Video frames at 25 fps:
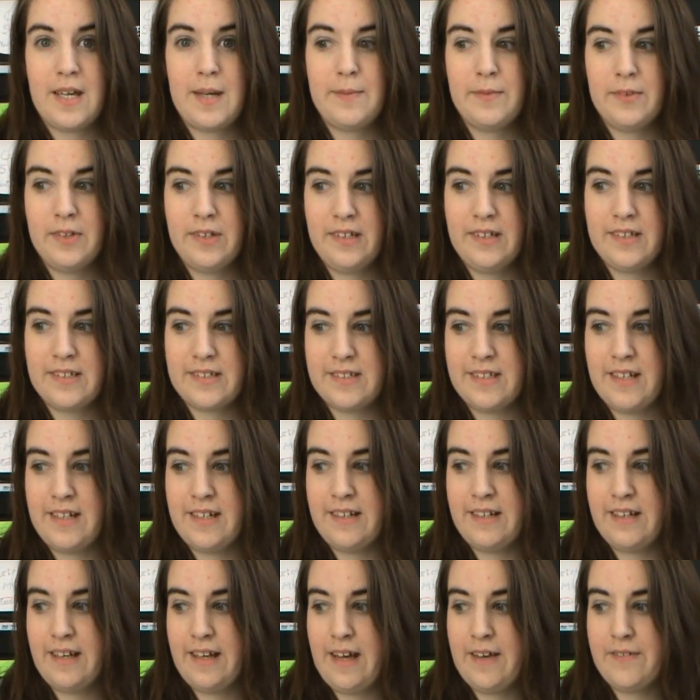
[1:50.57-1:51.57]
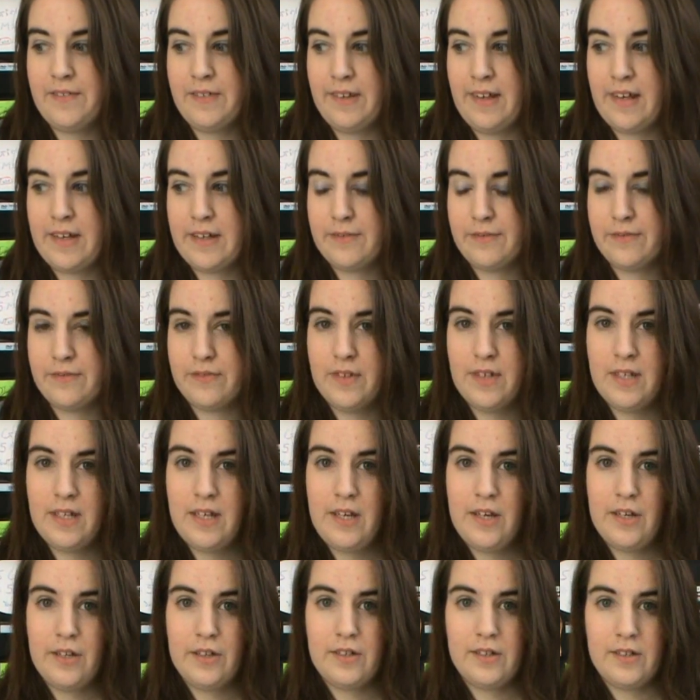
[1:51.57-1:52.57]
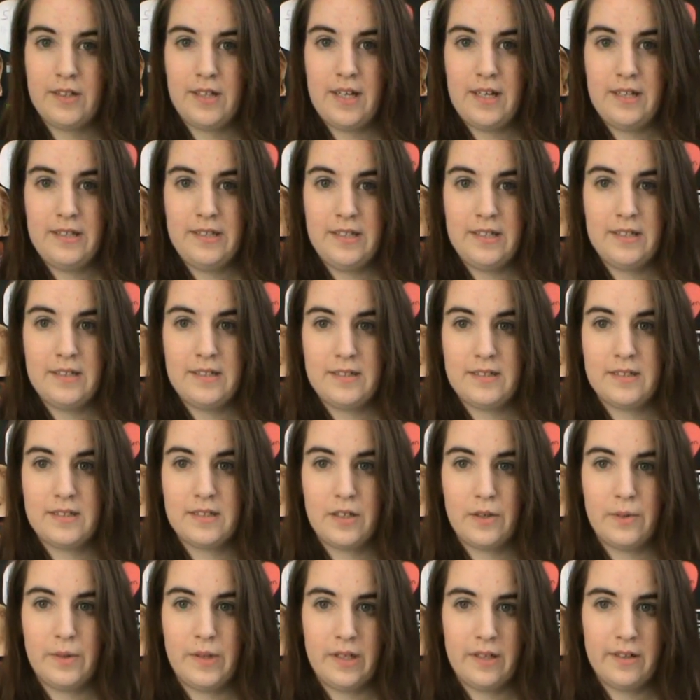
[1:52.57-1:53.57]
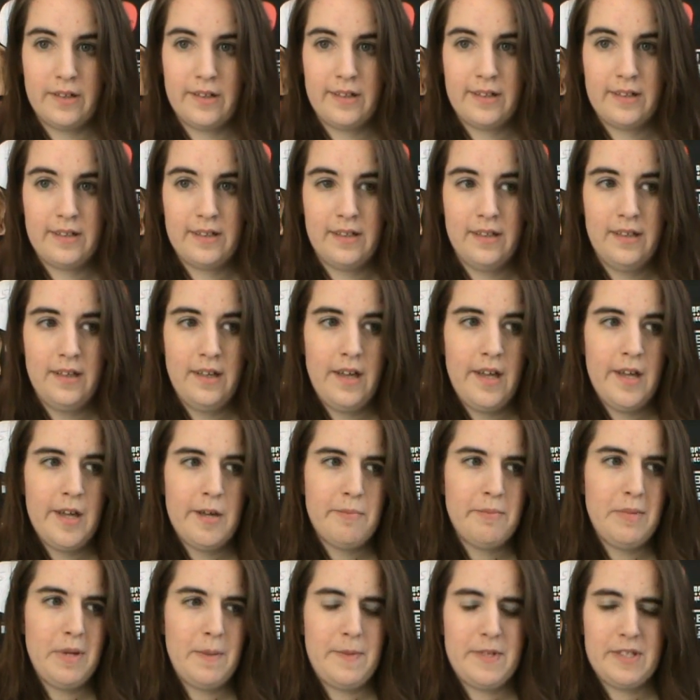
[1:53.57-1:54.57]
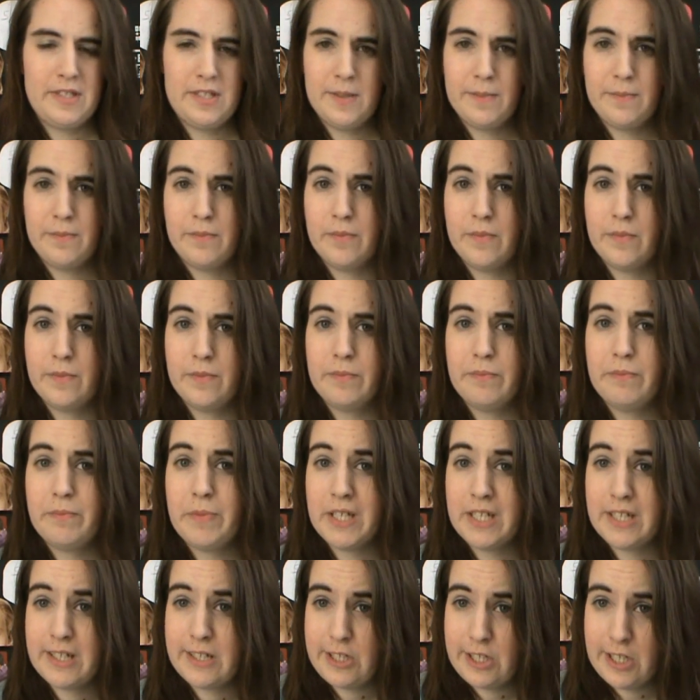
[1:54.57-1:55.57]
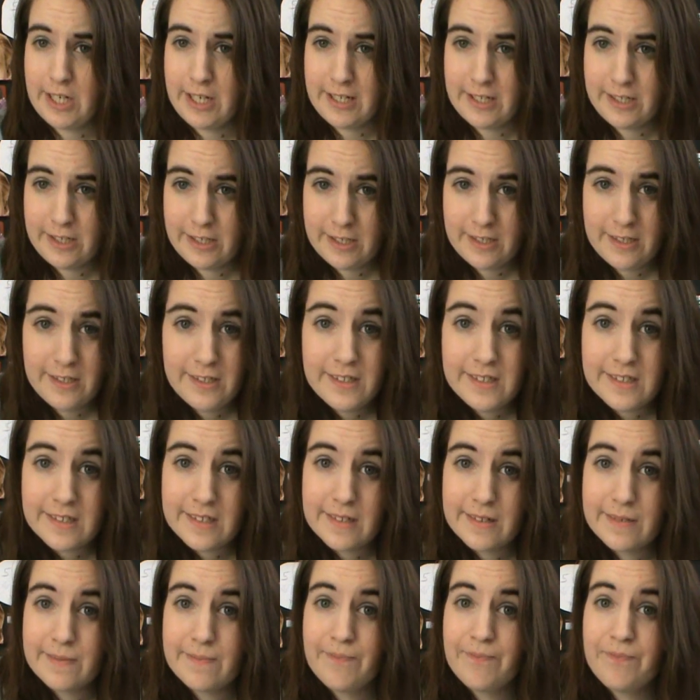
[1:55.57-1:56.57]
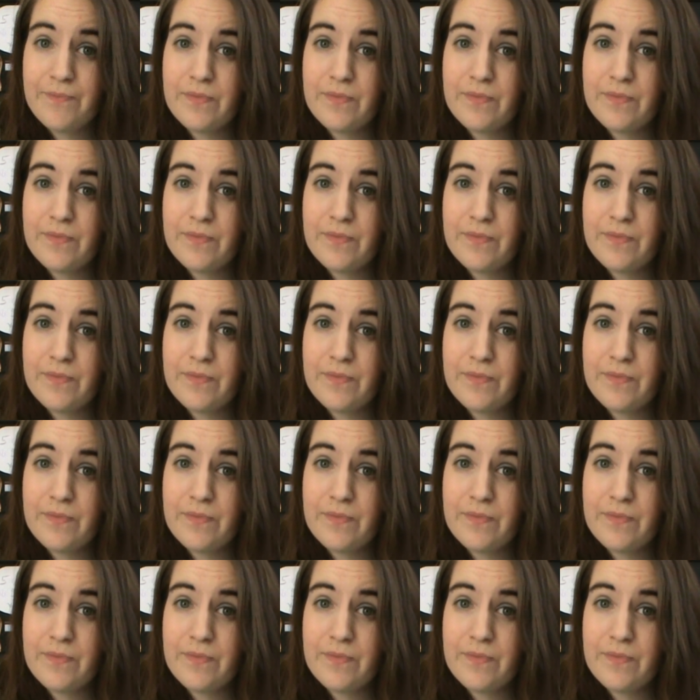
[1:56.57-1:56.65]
I'm really excited. I have a lot of good ideas going on maybe some big changes,